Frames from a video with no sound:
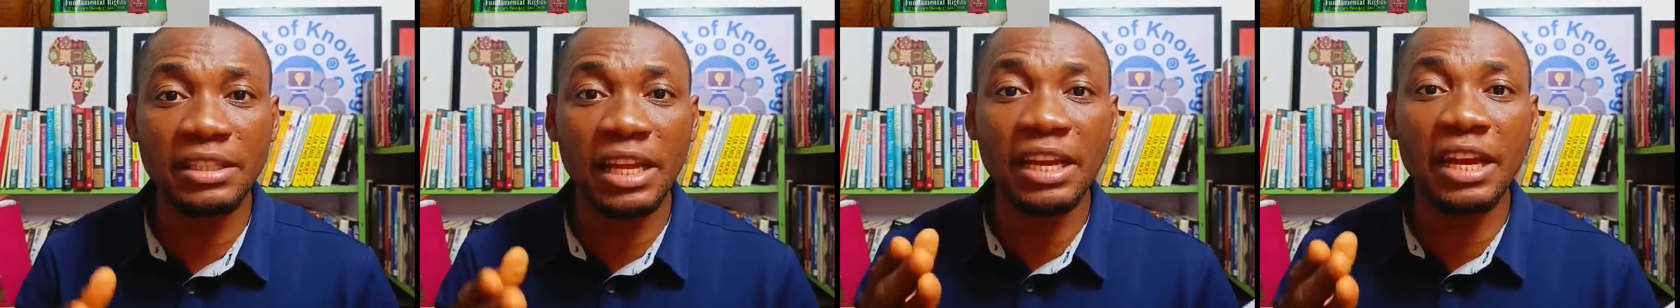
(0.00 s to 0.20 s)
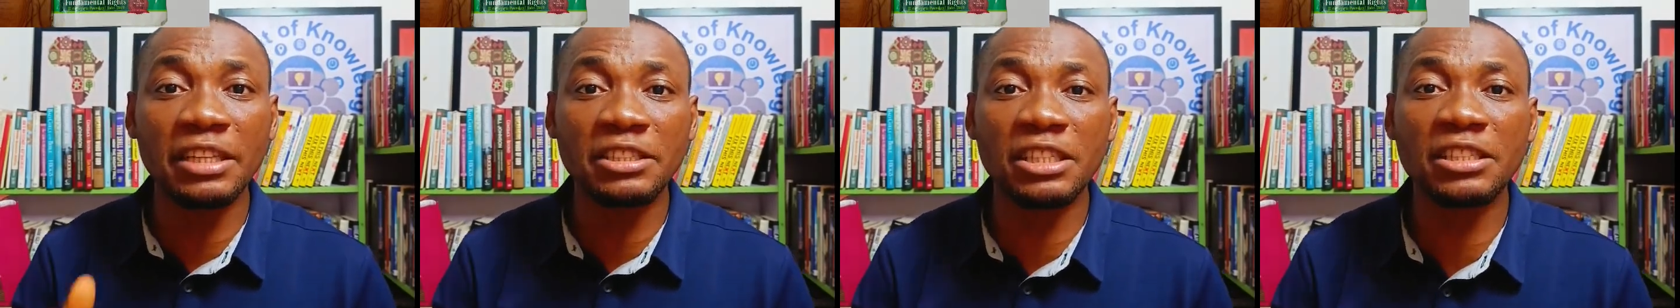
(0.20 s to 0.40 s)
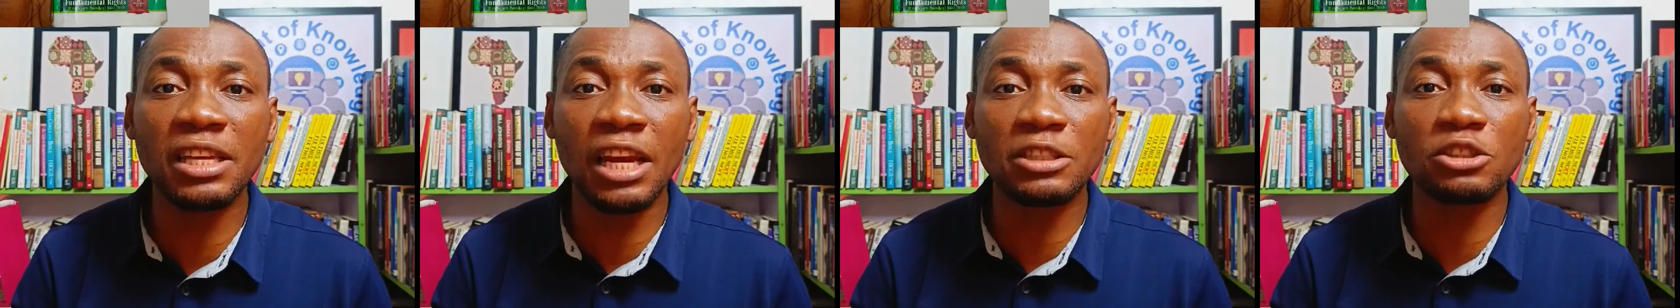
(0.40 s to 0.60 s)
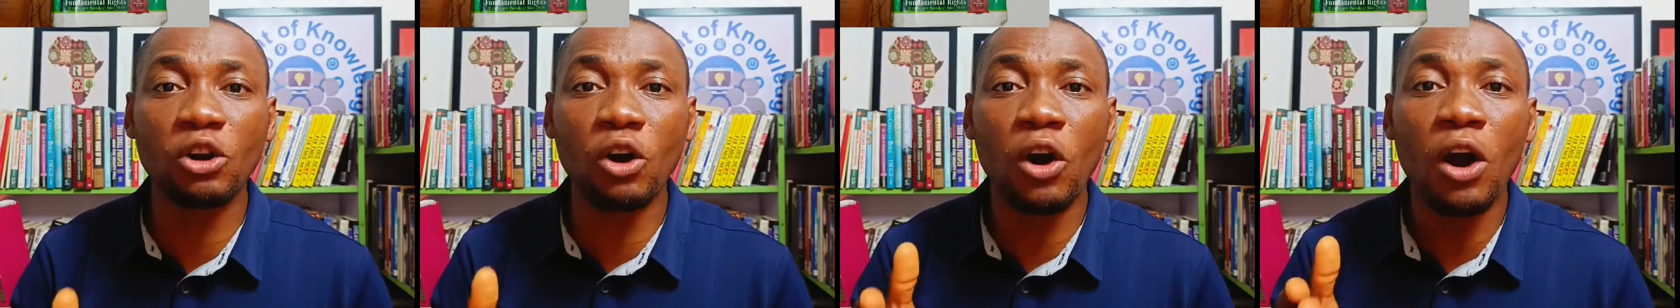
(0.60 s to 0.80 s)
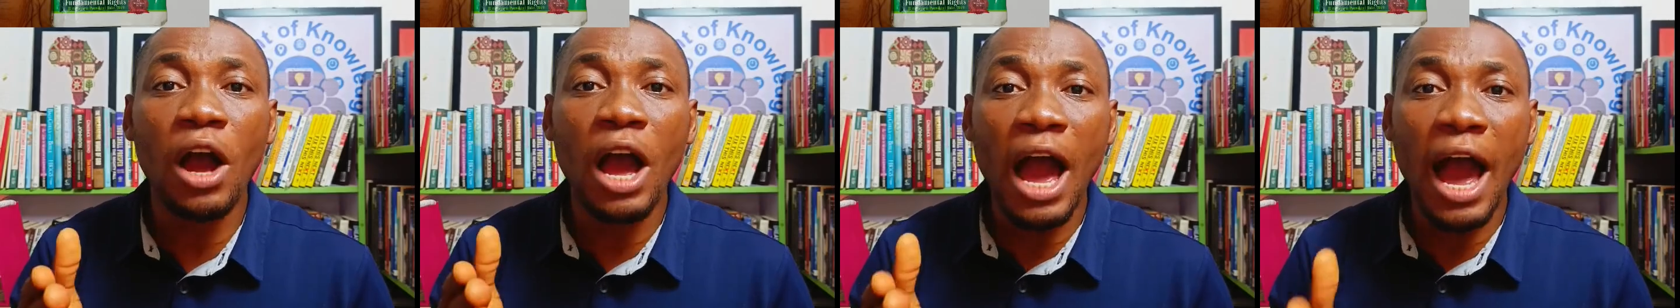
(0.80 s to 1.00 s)
The
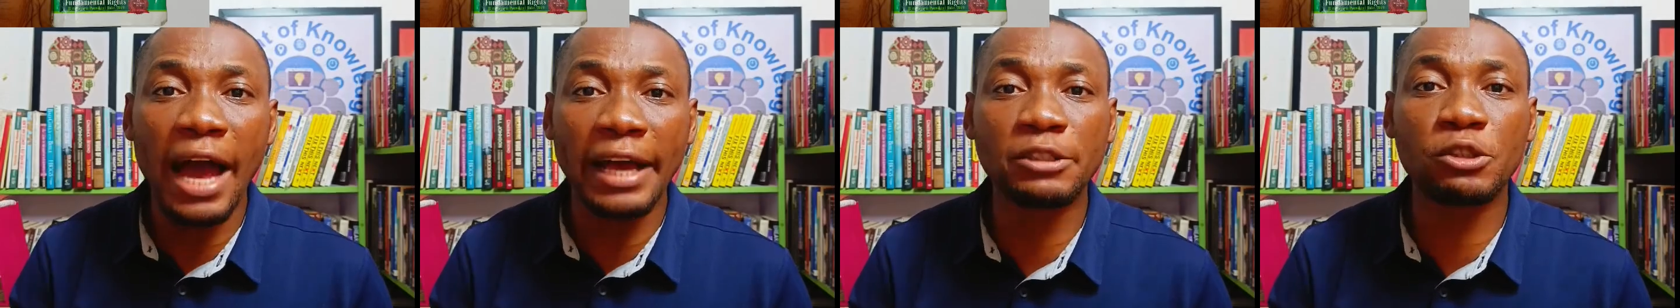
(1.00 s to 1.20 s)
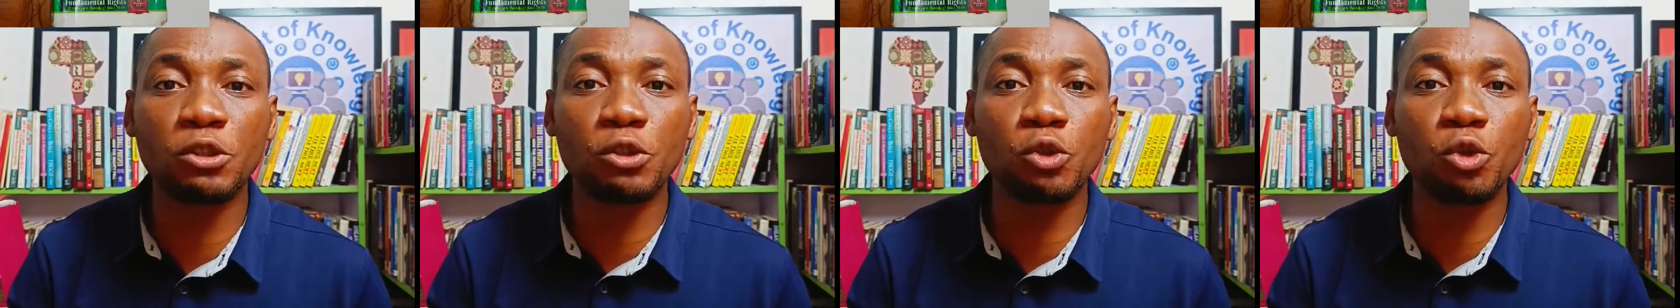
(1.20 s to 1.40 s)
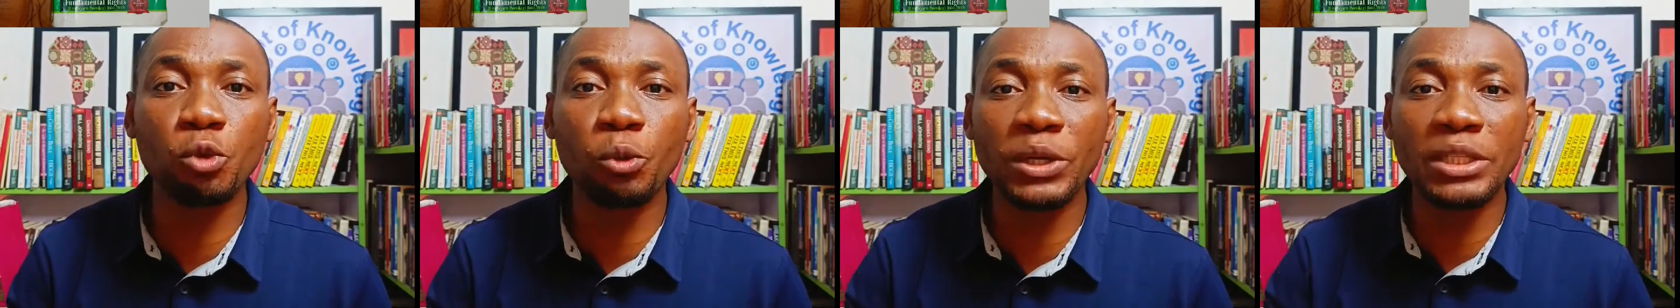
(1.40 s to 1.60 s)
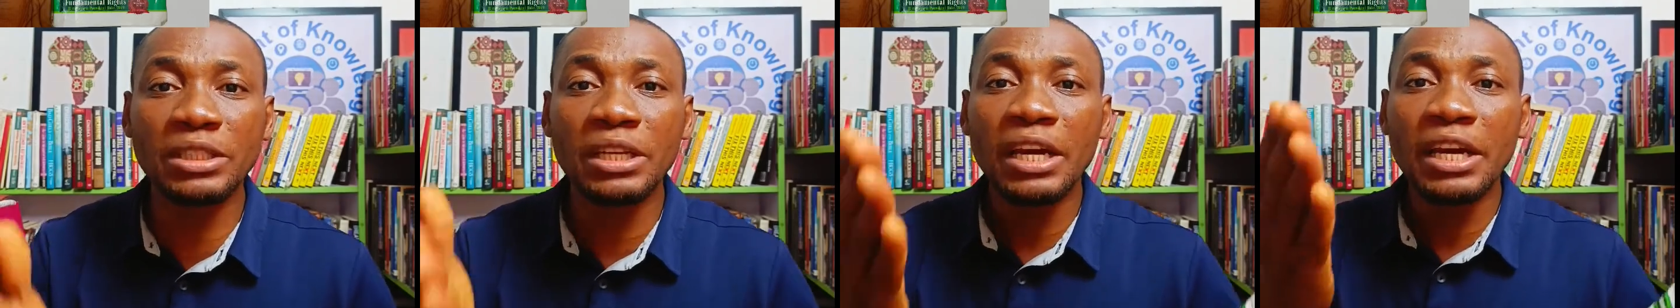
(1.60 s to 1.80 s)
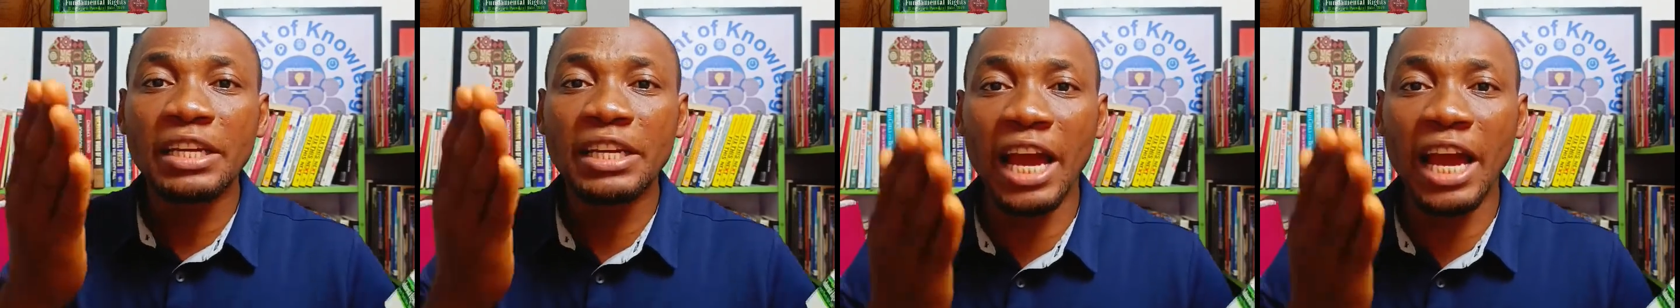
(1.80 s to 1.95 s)
legislature has to do with